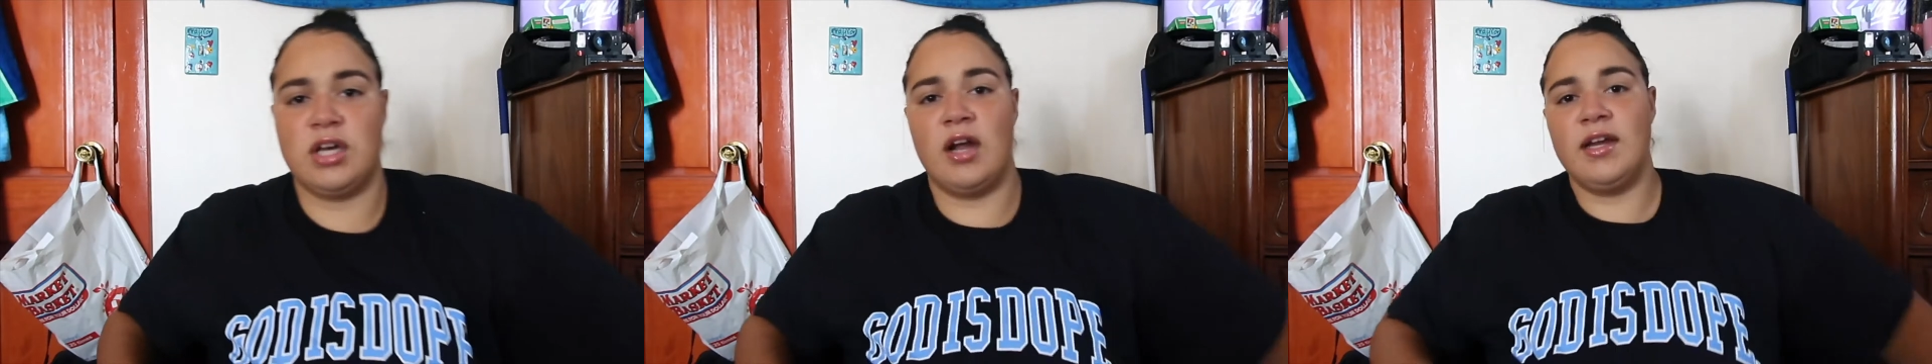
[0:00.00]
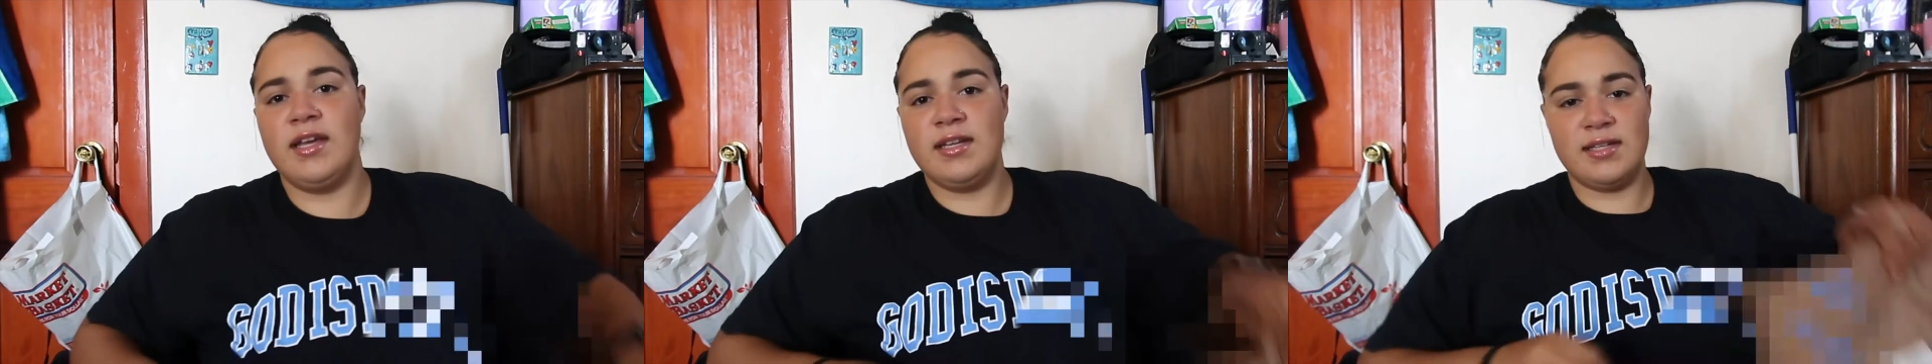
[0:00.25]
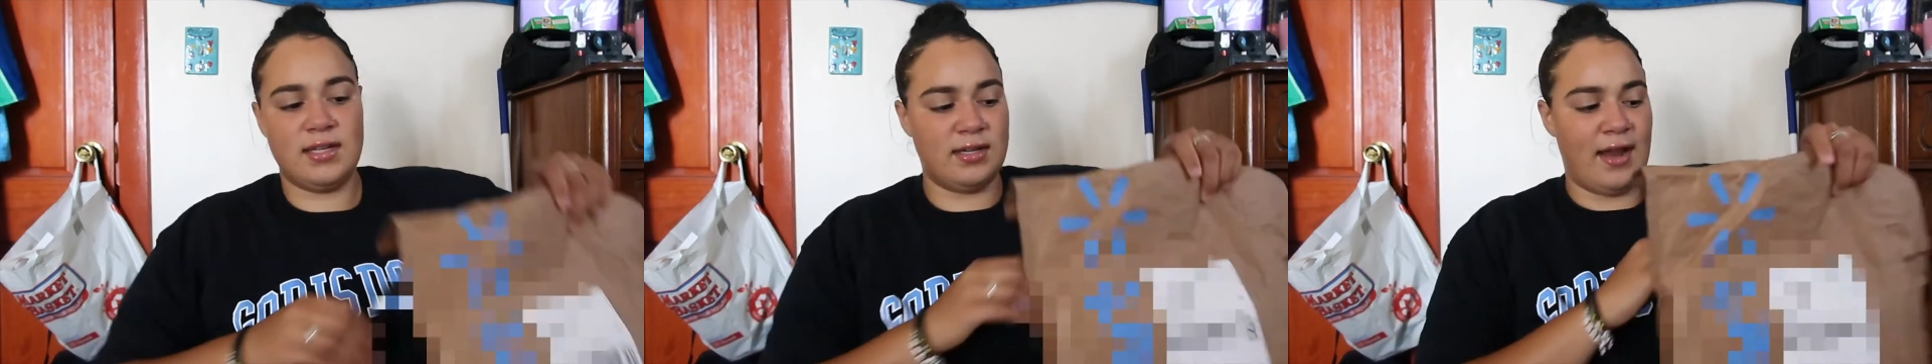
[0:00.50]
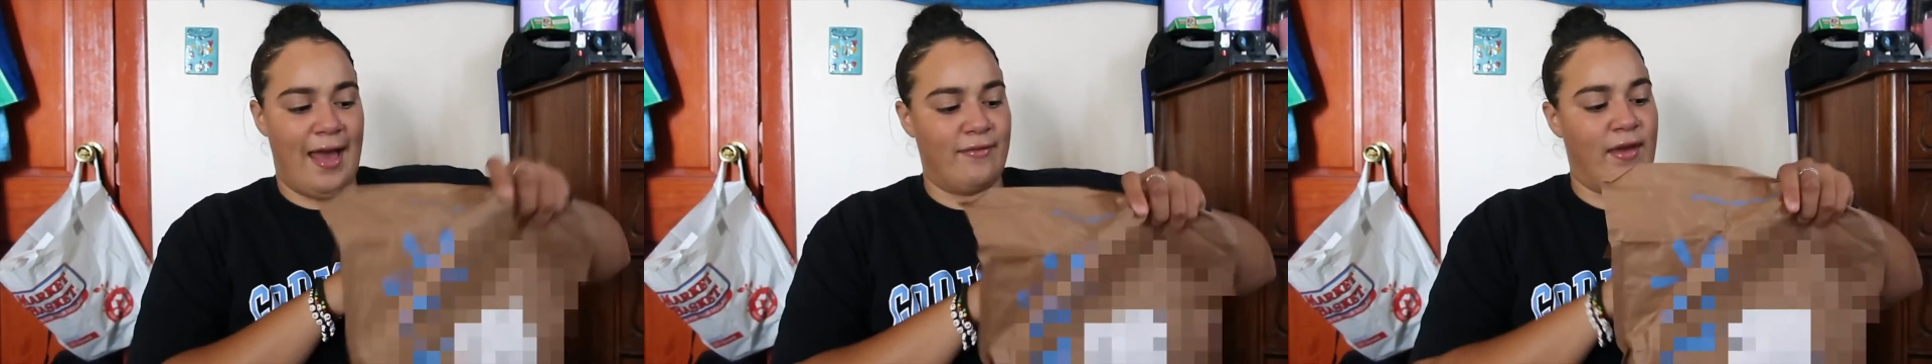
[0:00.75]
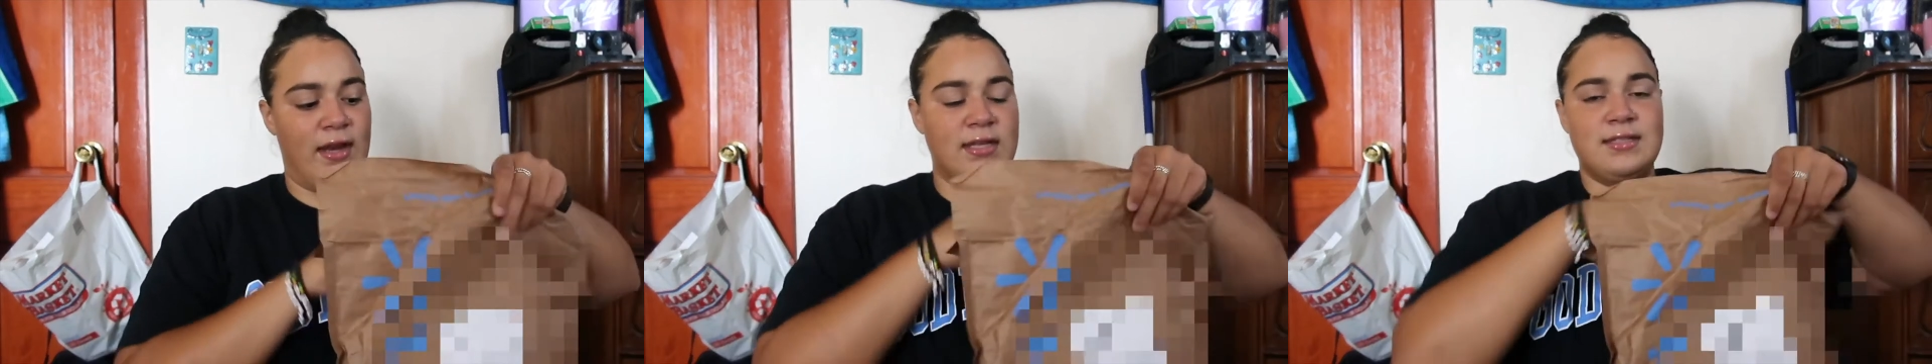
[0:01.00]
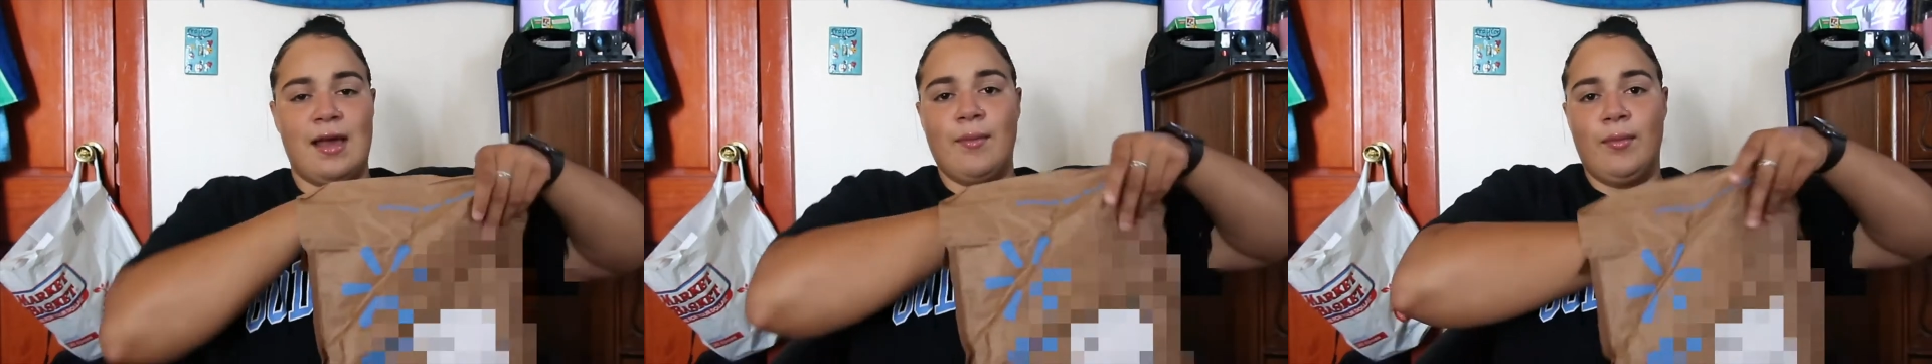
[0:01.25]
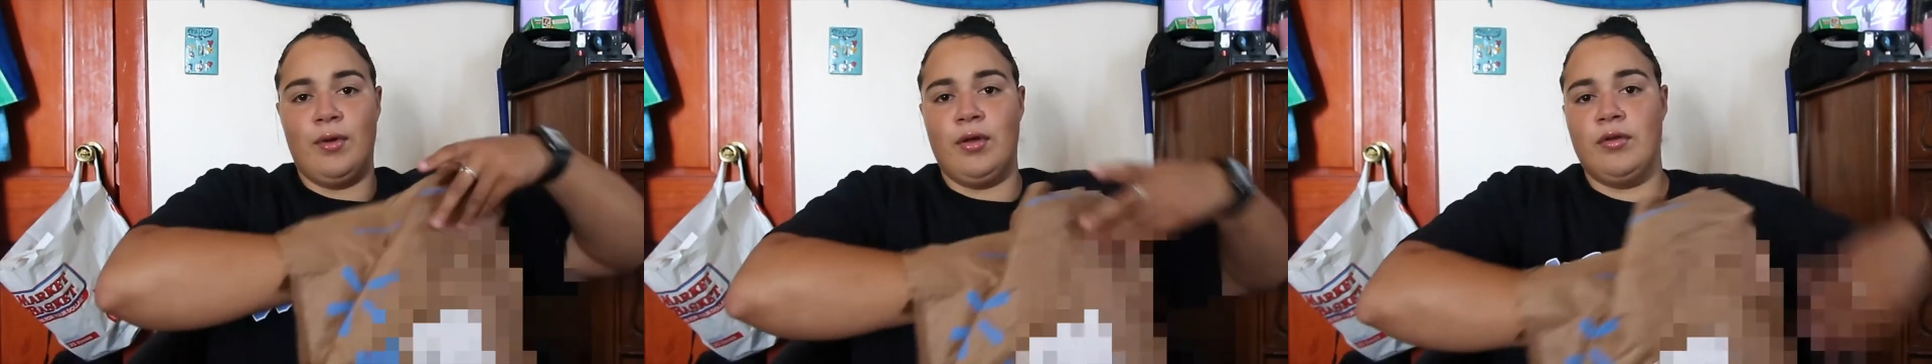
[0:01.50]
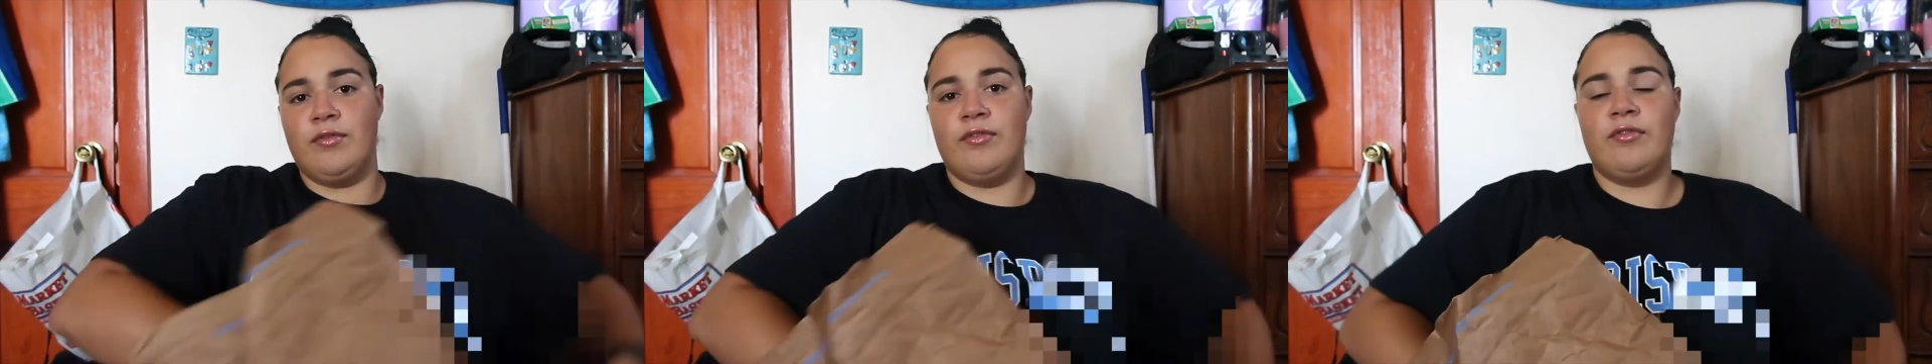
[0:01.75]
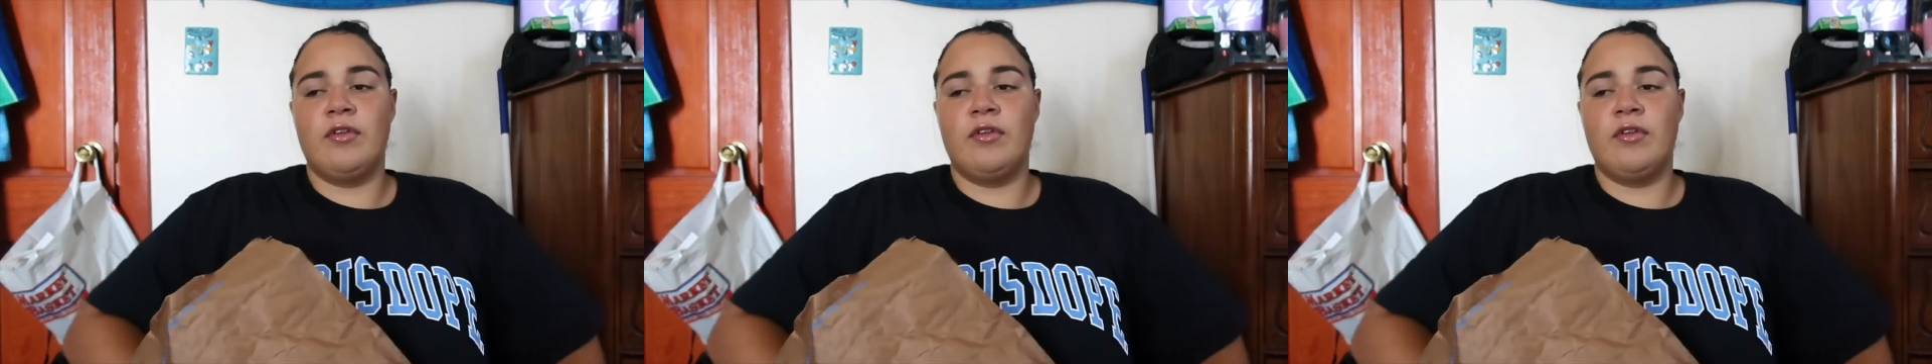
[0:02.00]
Target didn't have any type of